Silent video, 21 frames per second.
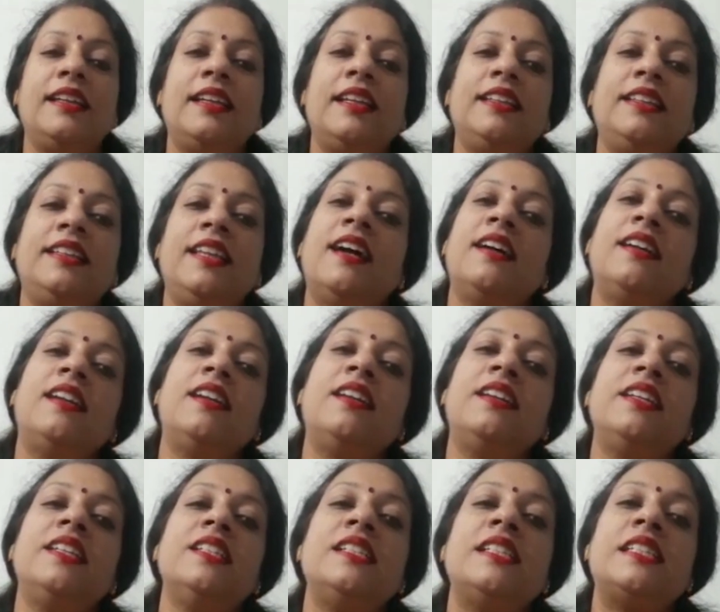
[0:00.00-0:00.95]

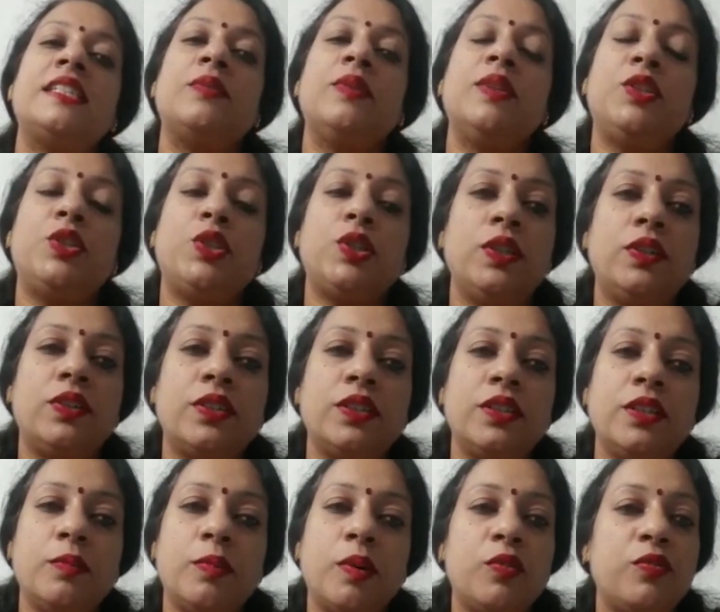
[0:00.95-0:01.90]
Nityangana deals with
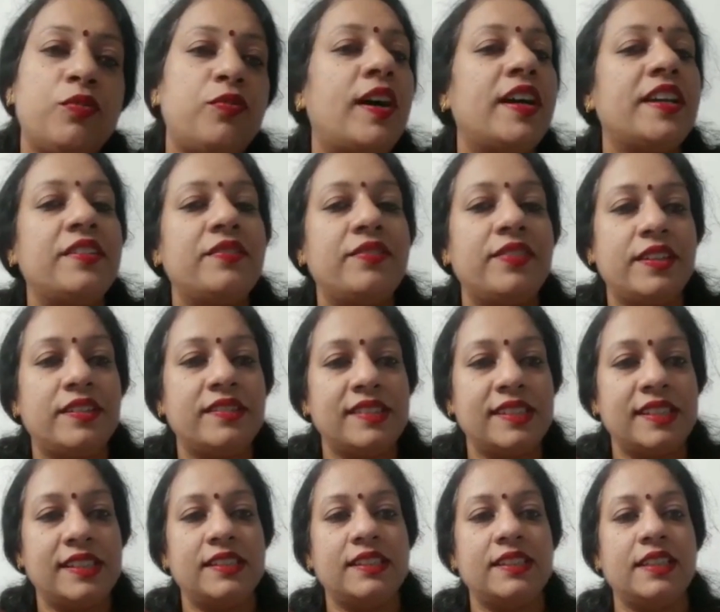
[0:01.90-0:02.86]
children above 5
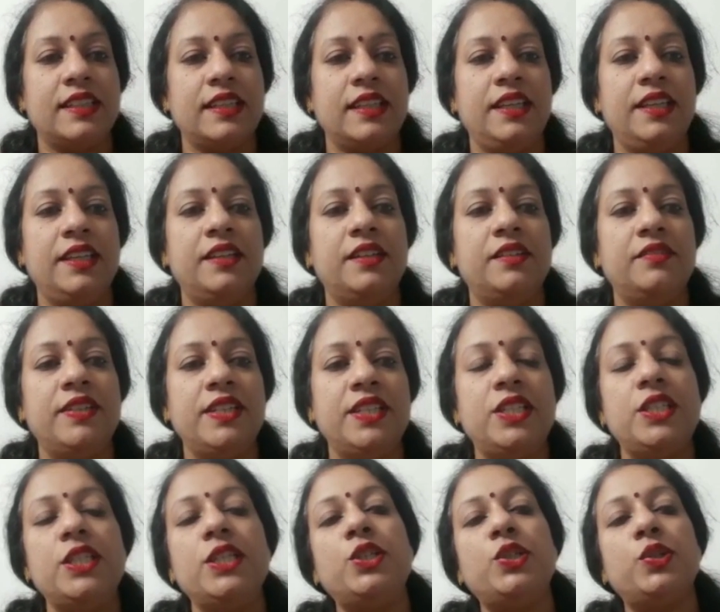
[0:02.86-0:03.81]
years. Here
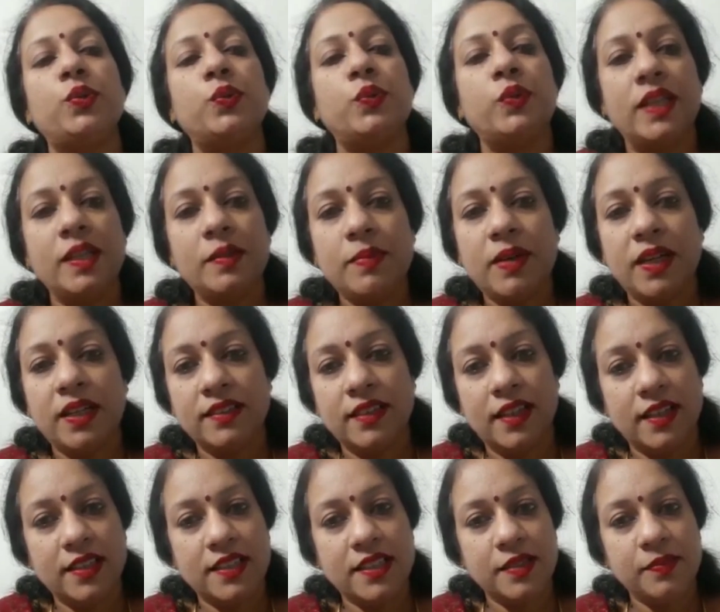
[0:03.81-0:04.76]
we teach only
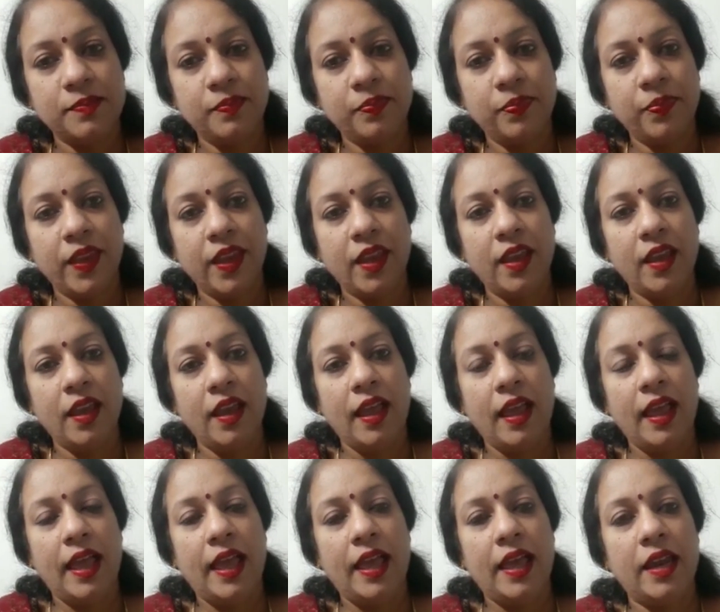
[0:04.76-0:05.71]
Bharatnatyam
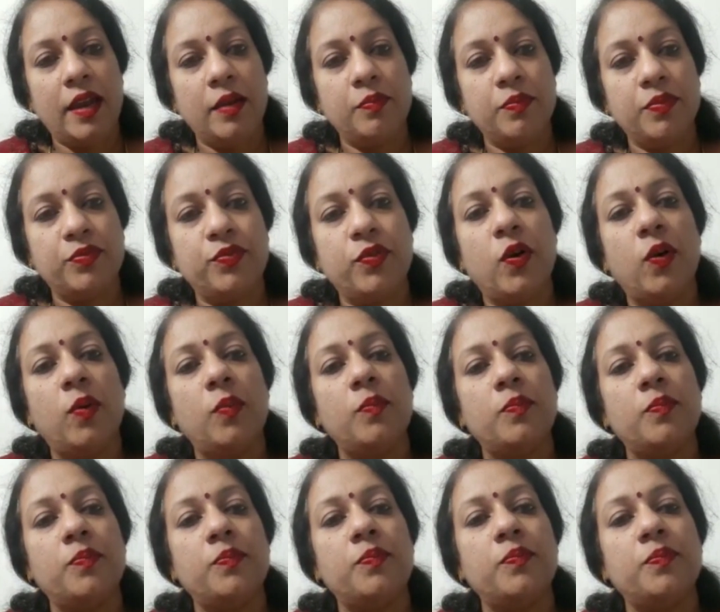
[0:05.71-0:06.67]
and
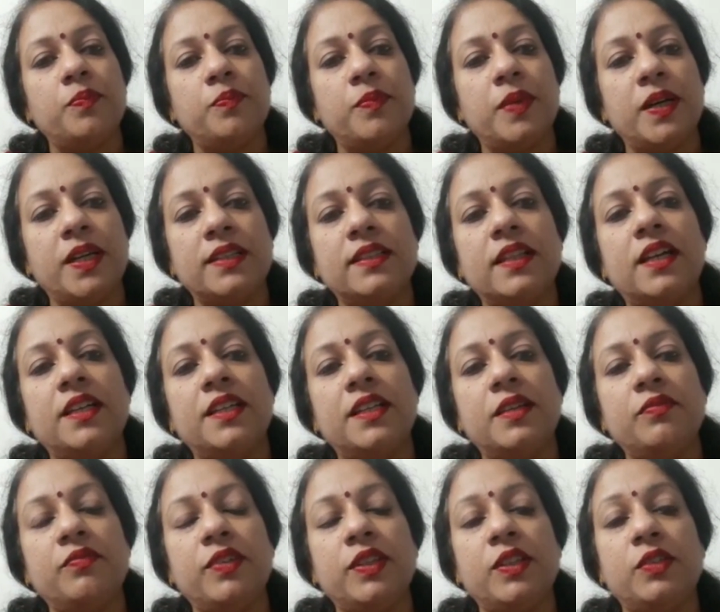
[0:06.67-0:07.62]
perform
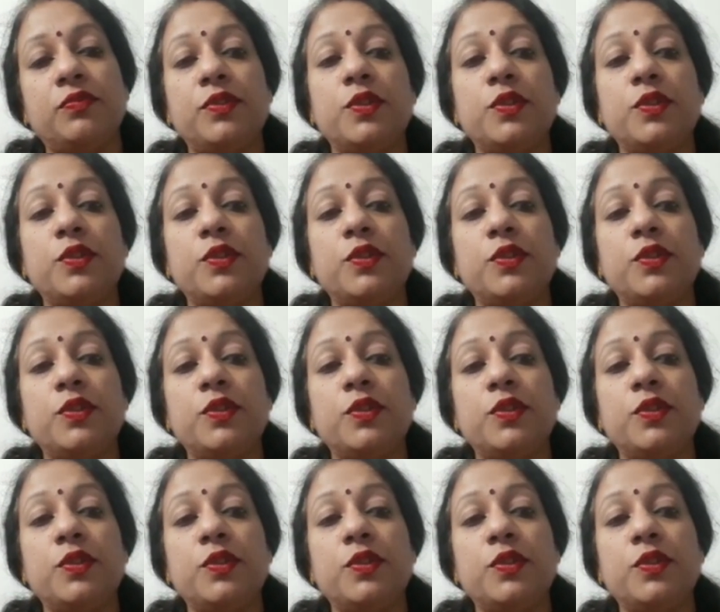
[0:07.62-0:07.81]
Bharatnatyam with a